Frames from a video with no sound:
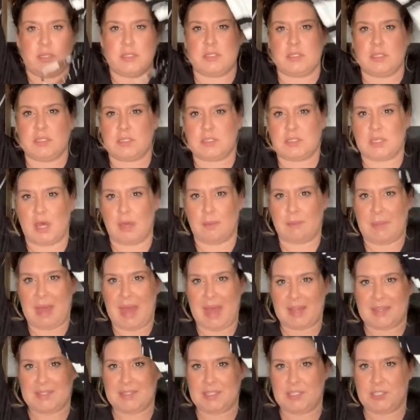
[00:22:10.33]
So this uh,
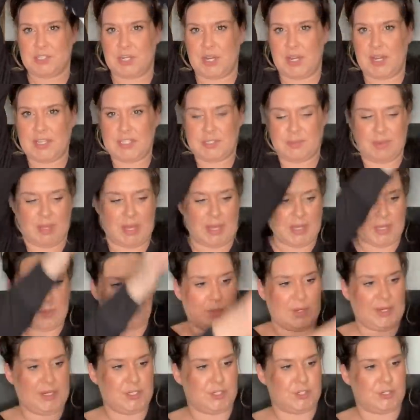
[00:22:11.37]
maxi dress, black and
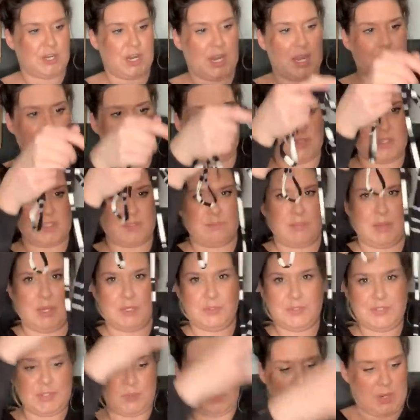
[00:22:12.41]
white stripe with this
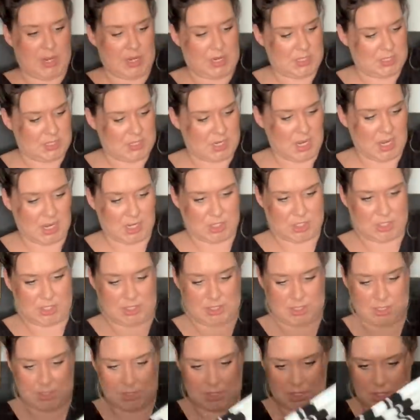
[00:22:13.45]
belted waist. Gosh, this
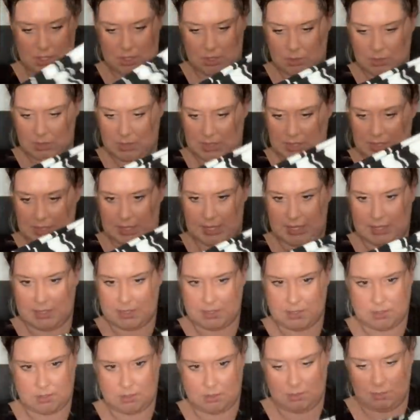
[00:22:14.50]
is cute. I like
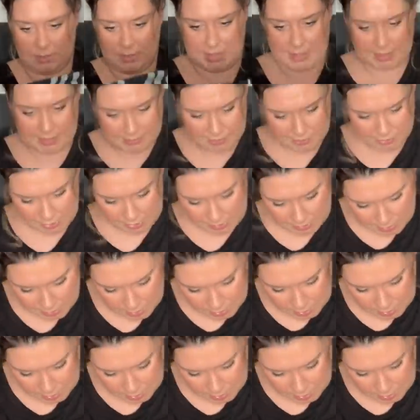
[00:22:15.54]
this little maxi dress.